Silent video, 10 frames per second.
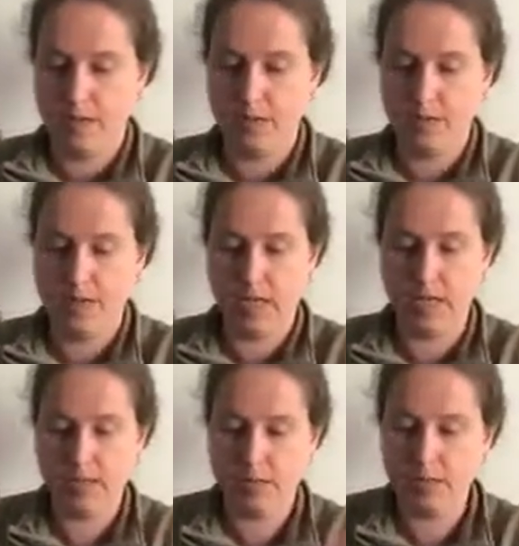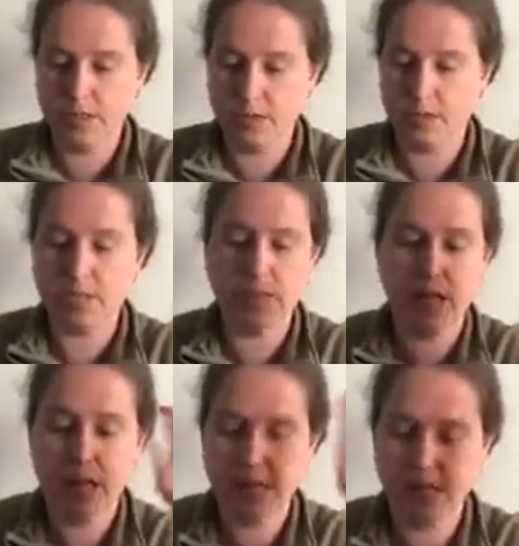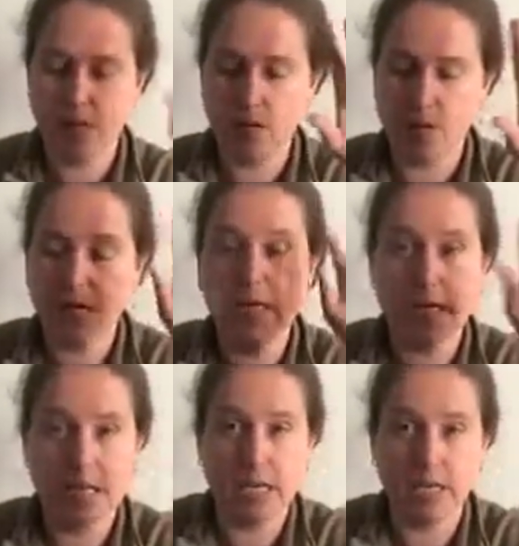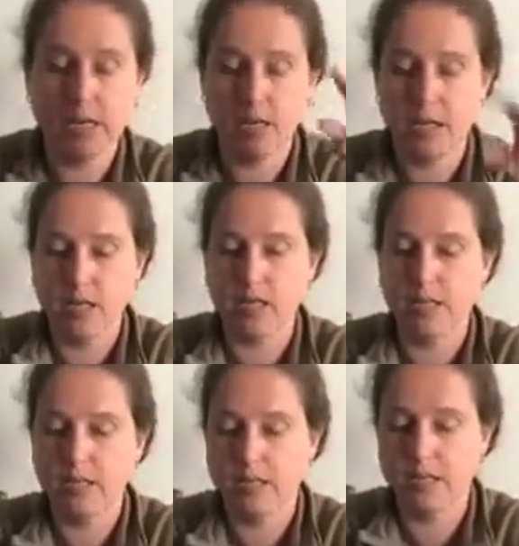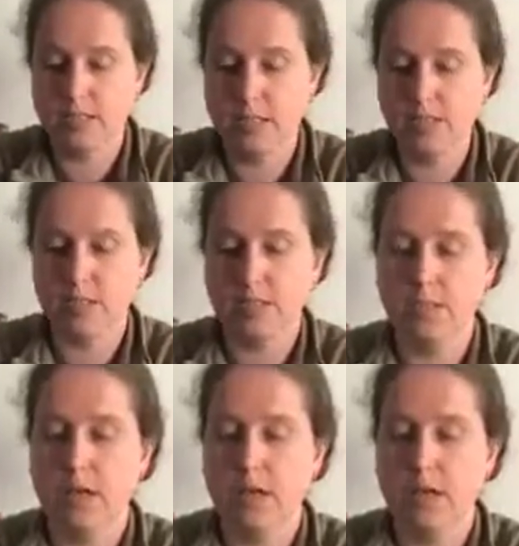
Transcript: So again, there was distress lines already in the stenciling.